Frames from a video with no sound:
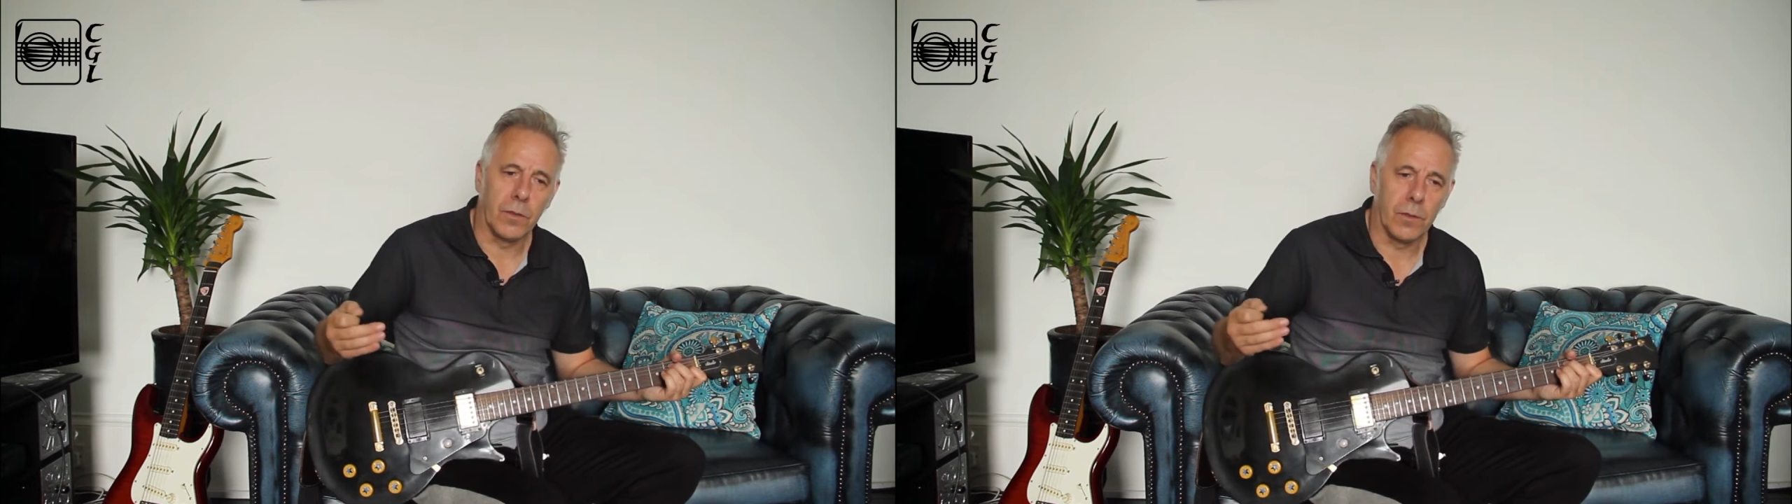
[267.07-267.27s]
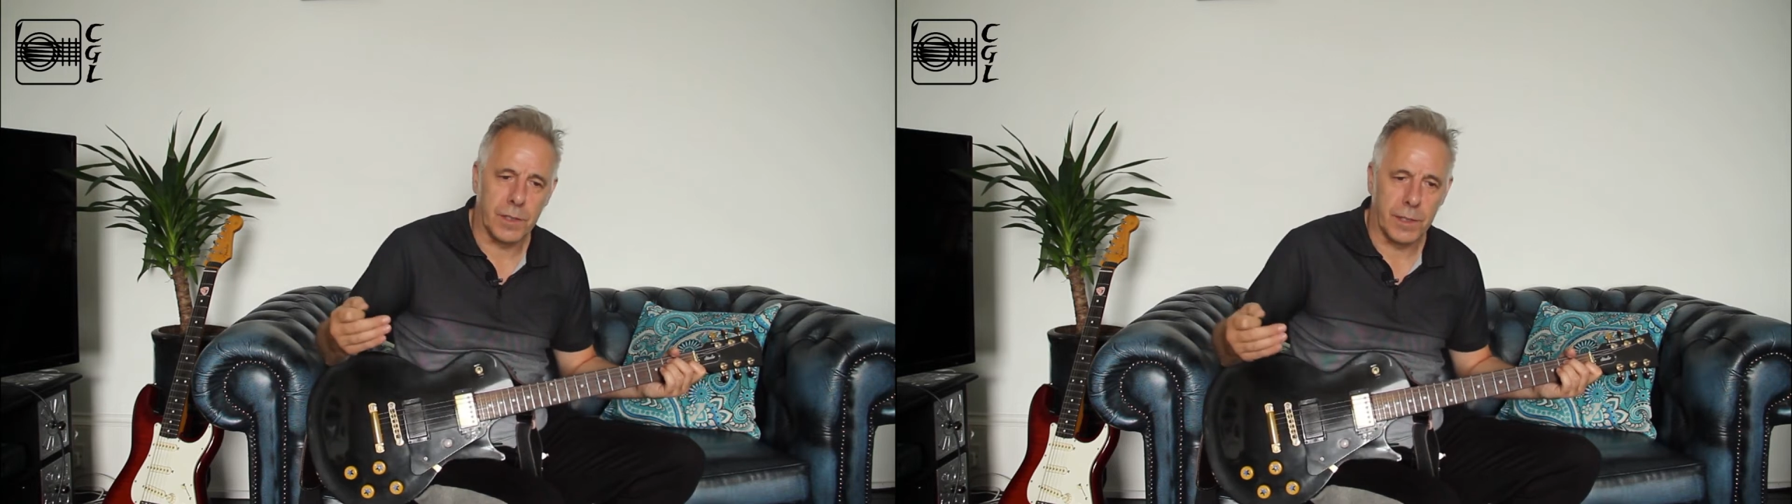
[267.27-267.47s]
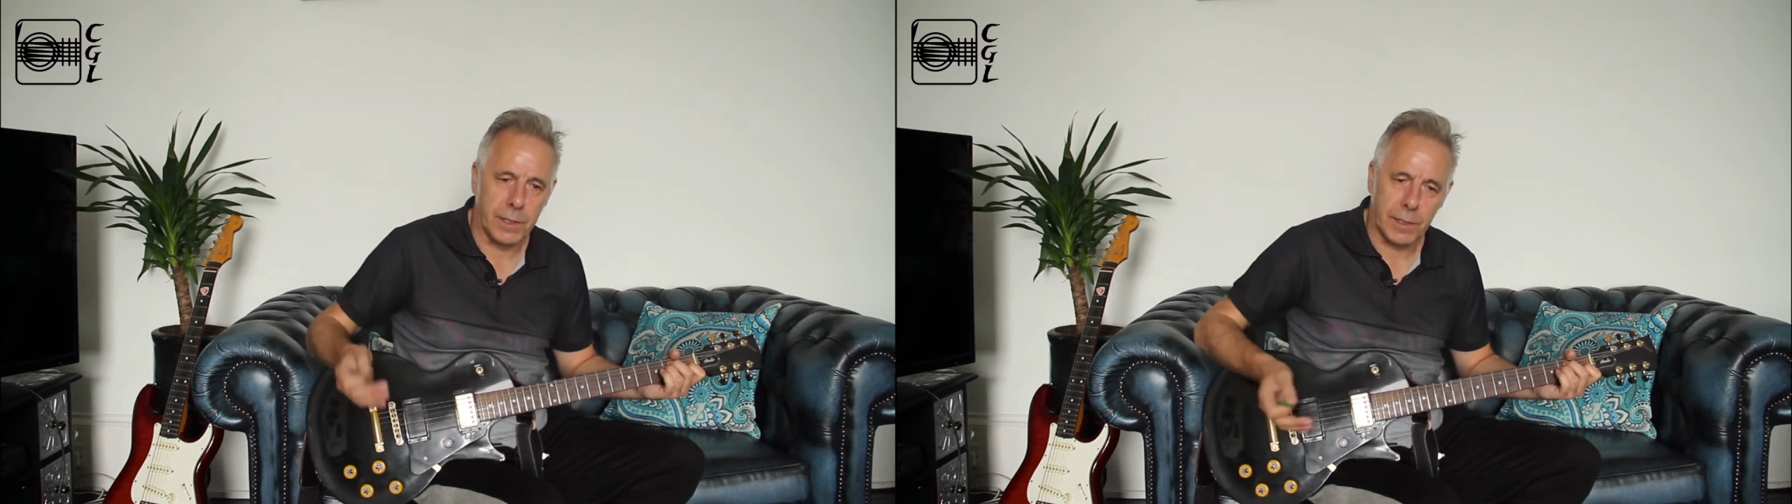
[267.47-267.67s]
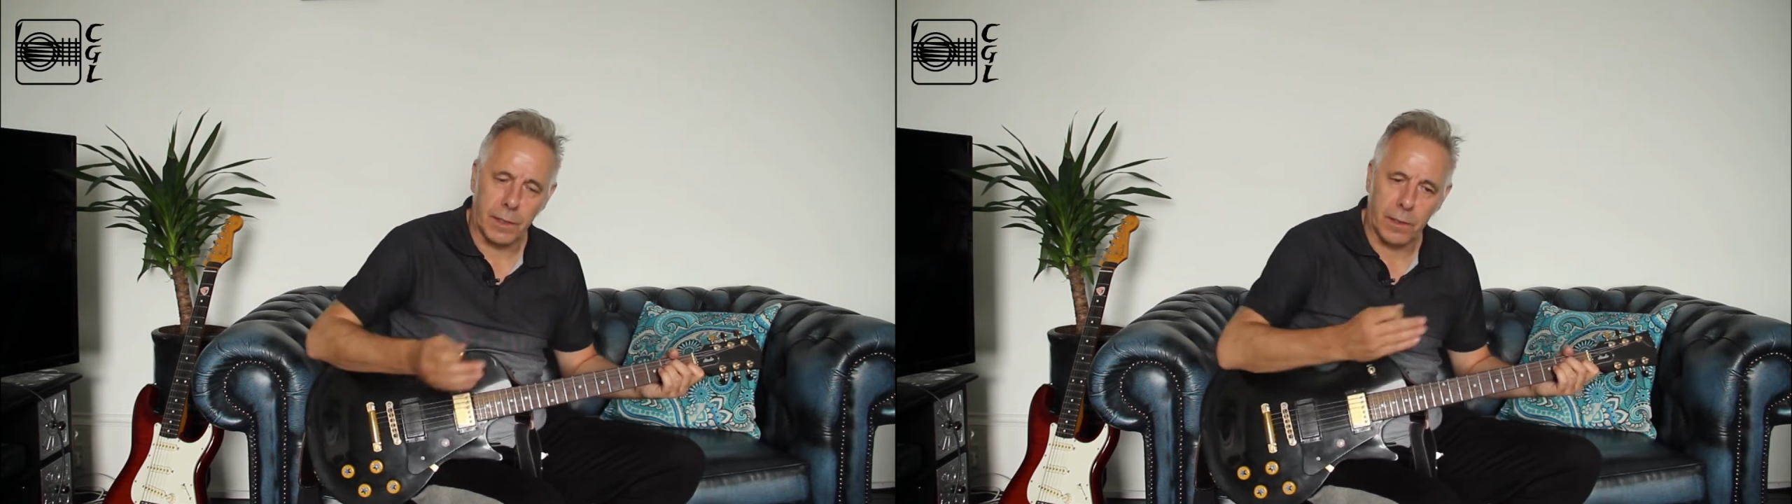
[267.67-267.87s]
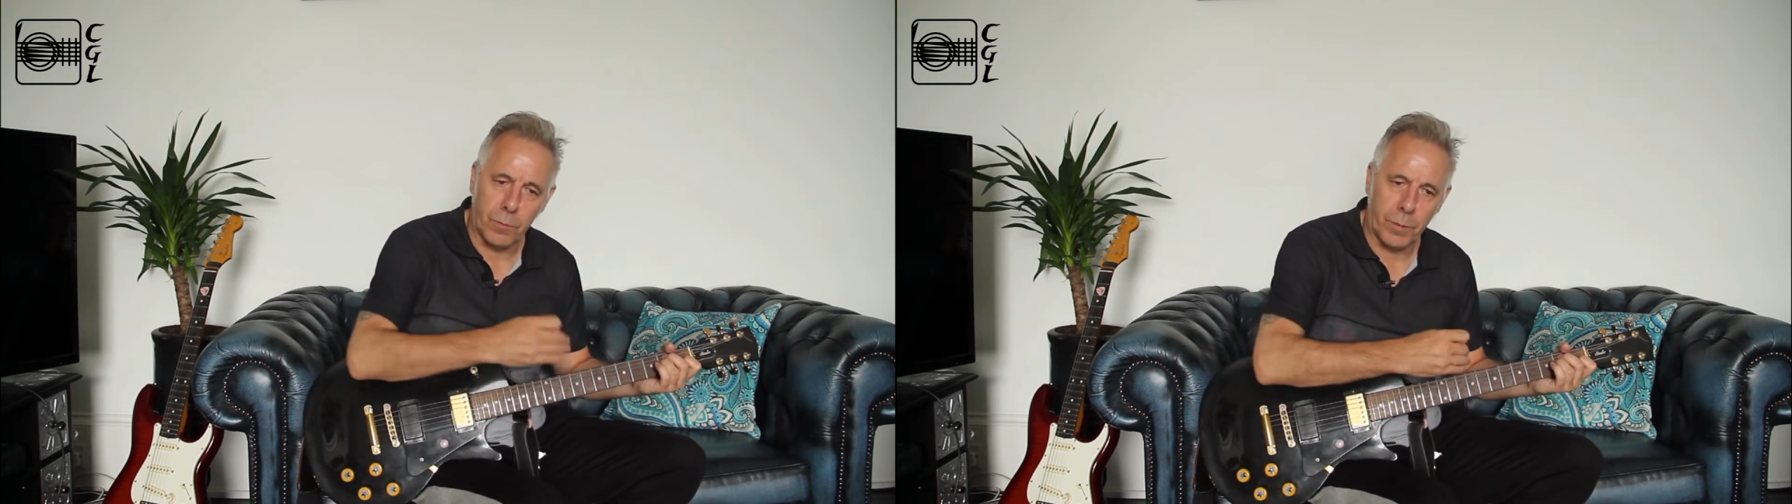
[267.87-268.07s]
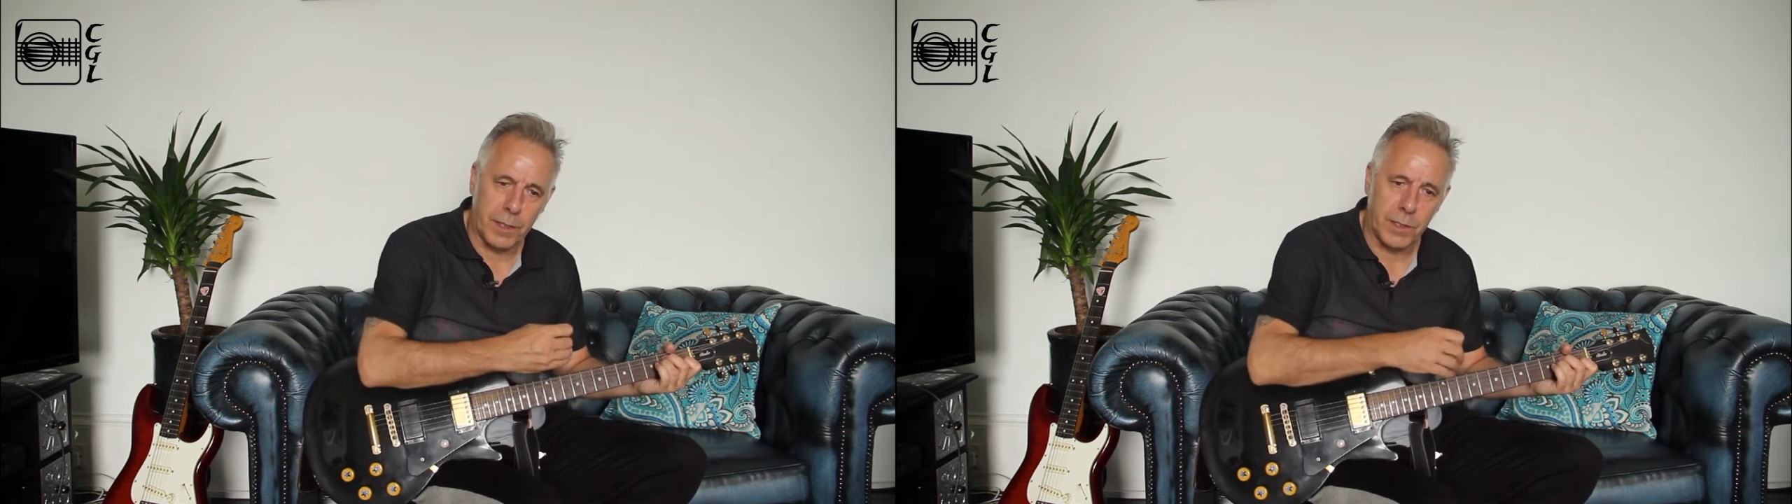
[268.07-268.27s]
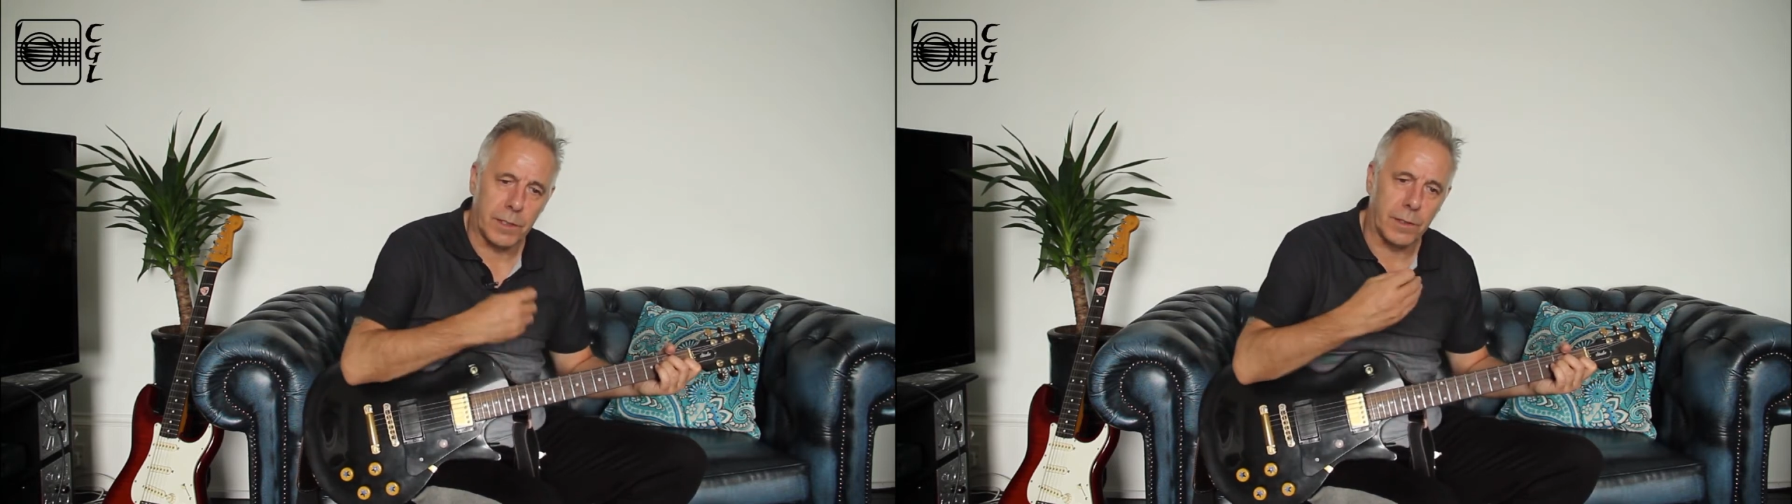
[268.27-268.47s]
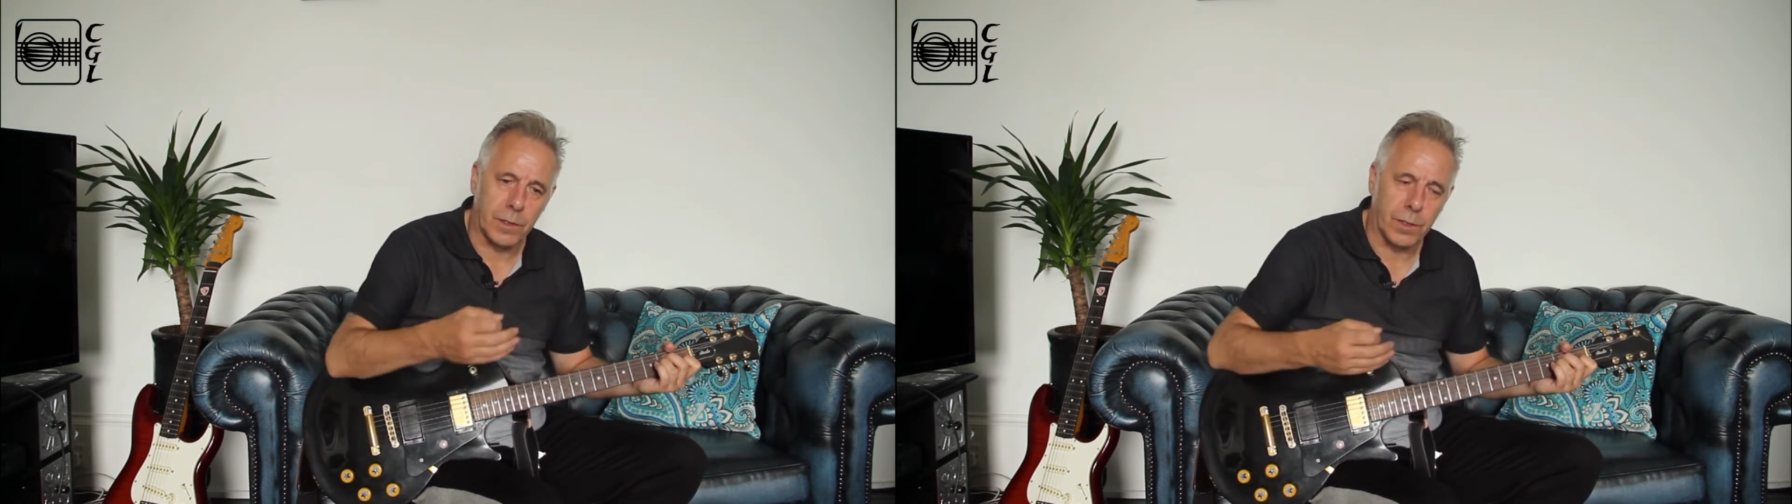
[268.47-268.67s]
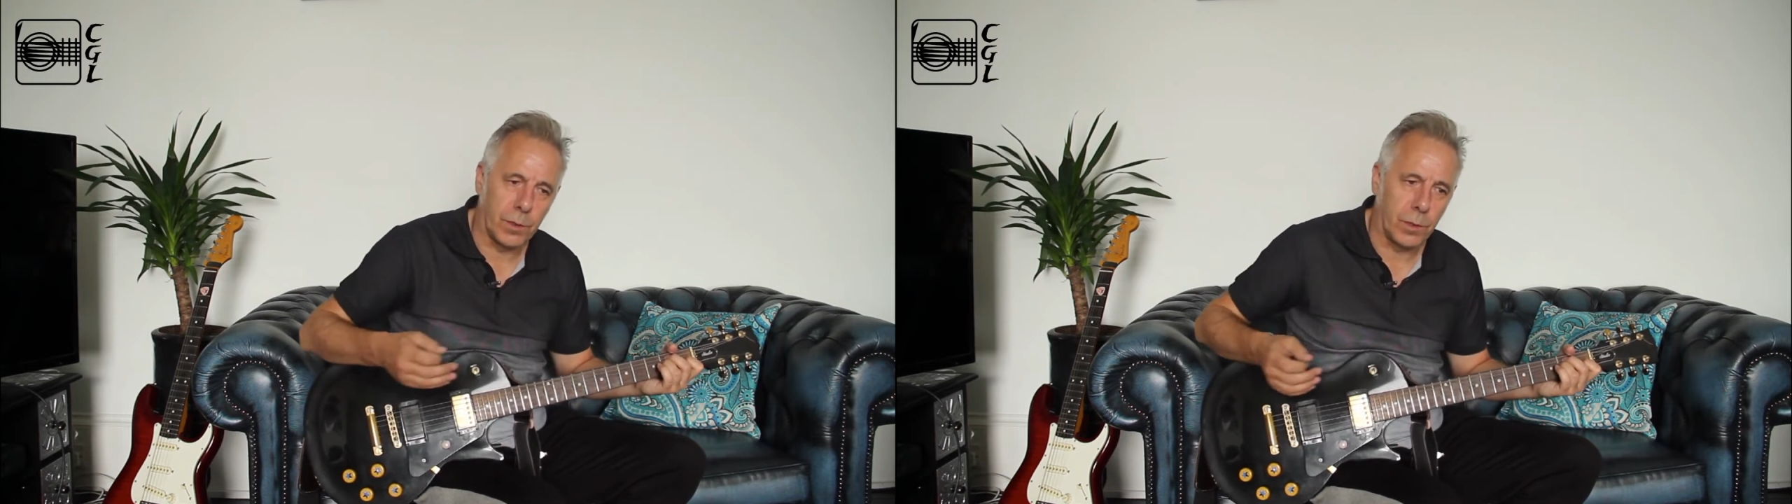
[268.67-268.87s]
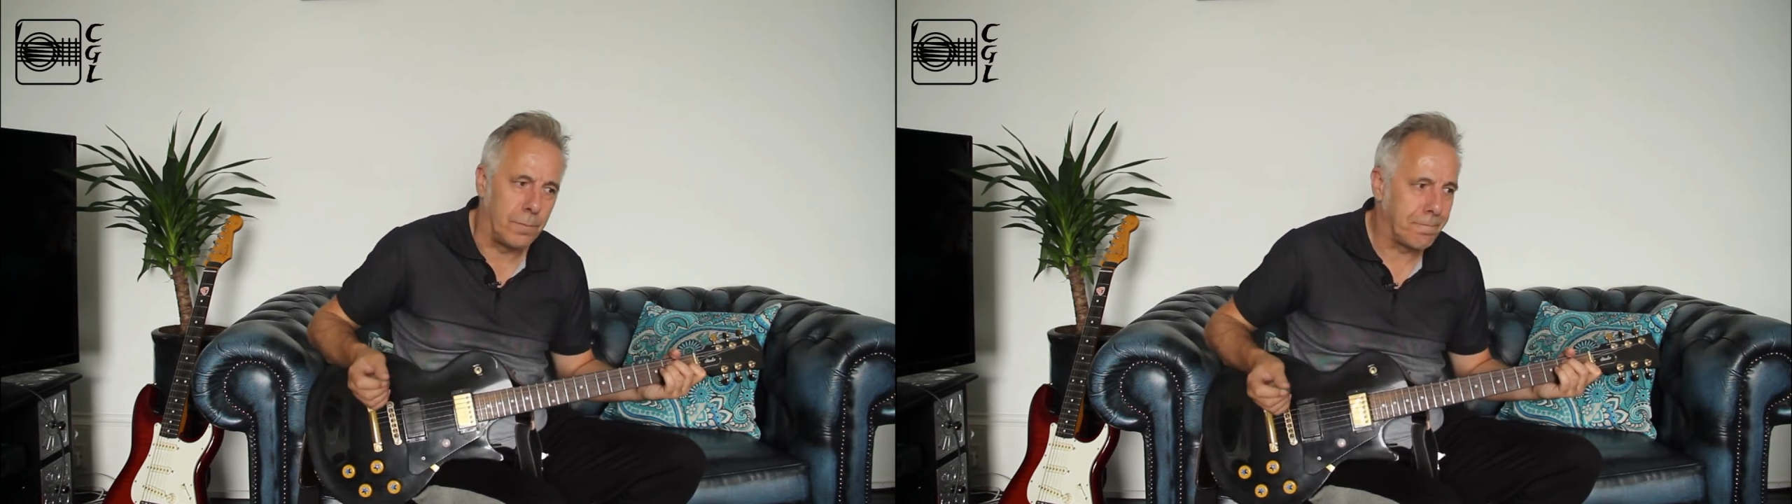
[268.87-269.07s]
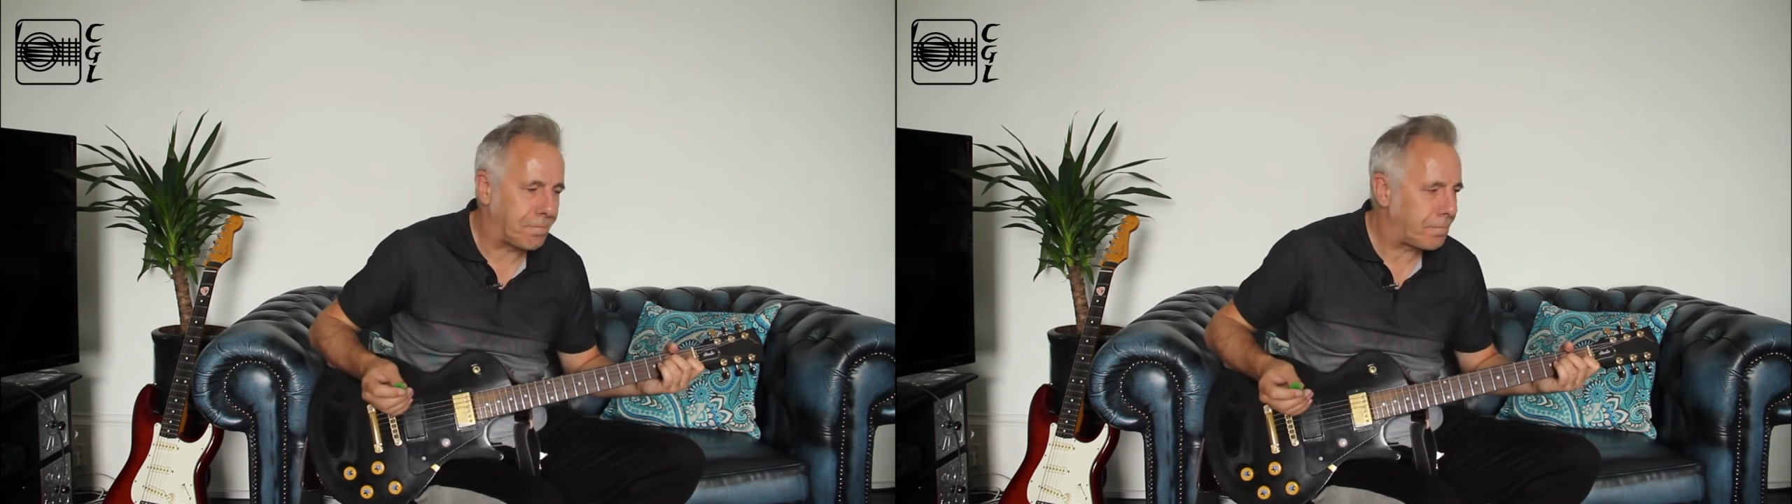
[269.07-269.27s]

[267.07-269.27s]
choruses and the little bridge and the solo,